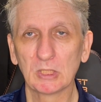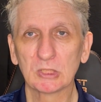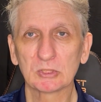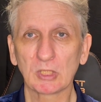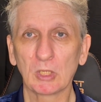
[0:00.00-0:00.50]

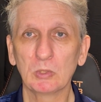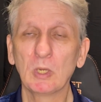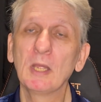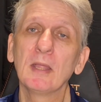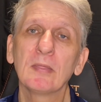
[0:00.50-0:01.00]
So
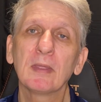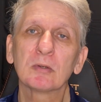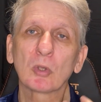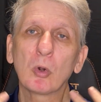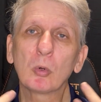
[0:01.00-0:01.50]
there
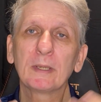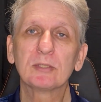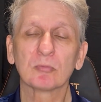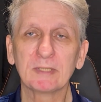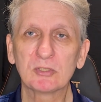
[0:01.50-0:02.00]
is
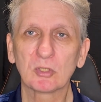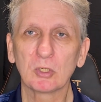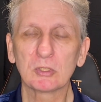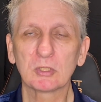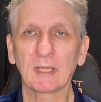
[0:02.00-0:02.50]
always
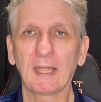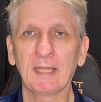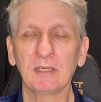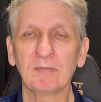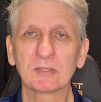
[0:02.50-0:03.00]
research
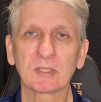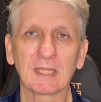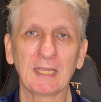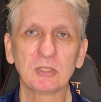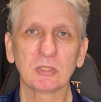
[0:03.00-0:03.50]
and
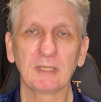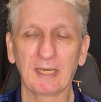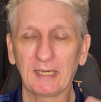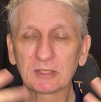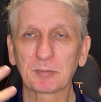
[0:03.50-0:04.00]
investigation
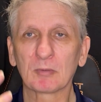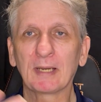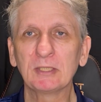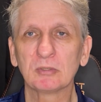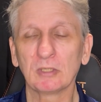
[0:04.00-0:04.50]
and
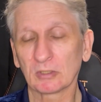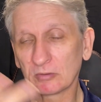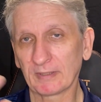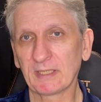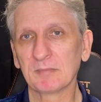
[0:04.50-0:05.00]
exploration and
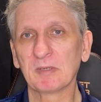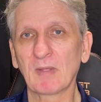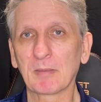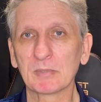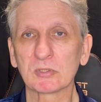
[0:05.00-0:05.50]
curriculum
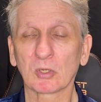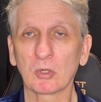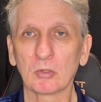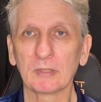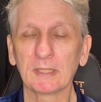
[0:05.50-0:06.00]
developments
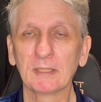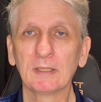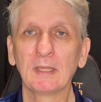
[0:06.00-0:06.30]
occurring,